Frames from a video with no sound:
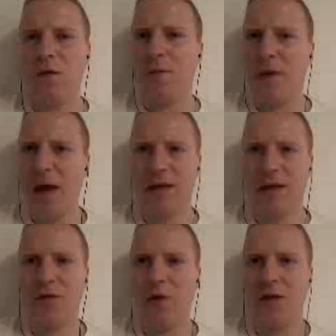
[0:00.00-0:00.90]
in some
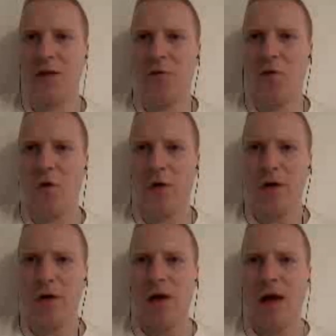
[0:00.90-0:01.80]
next great
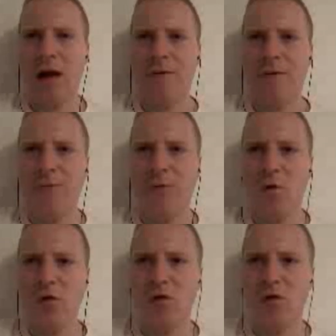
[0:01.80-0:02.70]
war. And
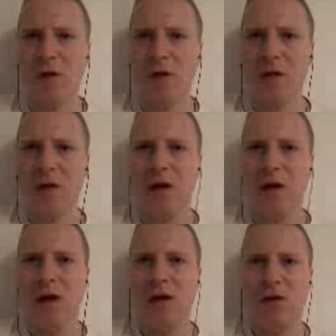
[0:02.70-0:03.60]

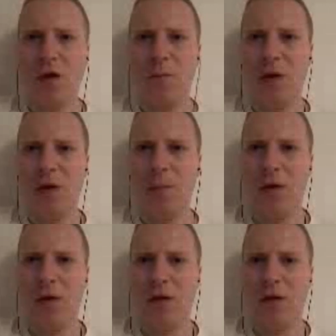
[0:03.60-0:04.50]
unfortunately, some
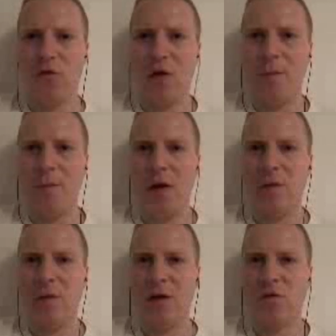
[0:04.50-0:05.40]
people in the Trump
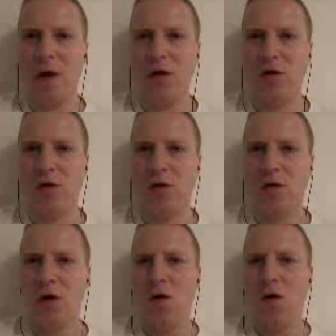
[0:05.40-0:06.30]

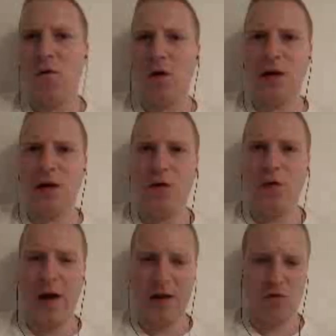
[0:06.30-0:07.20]
administration want
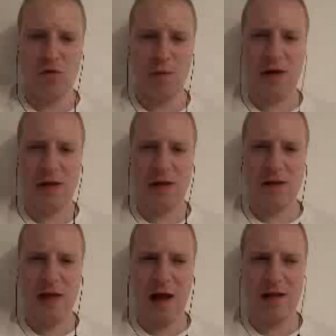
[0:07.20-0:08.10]
Iran to
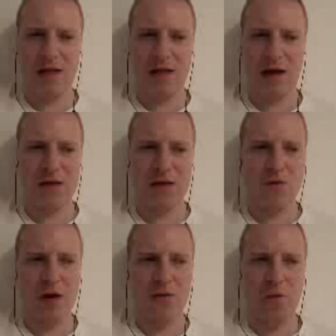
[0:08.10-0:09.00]
be that next
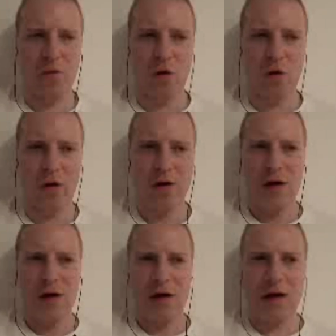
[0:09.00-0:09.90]
great war.
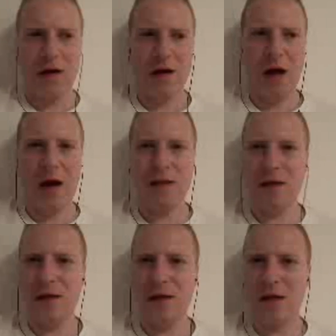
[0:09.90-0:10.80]
I
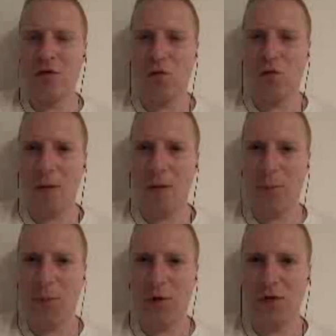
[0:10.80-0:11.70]
think that
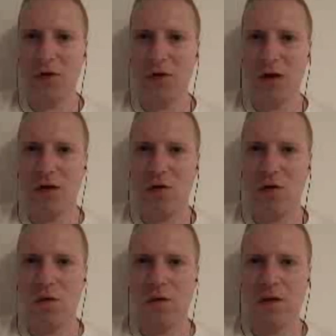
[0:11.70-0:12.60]
Trump personally
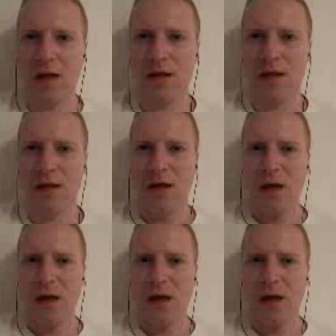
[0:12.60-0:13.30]
knows that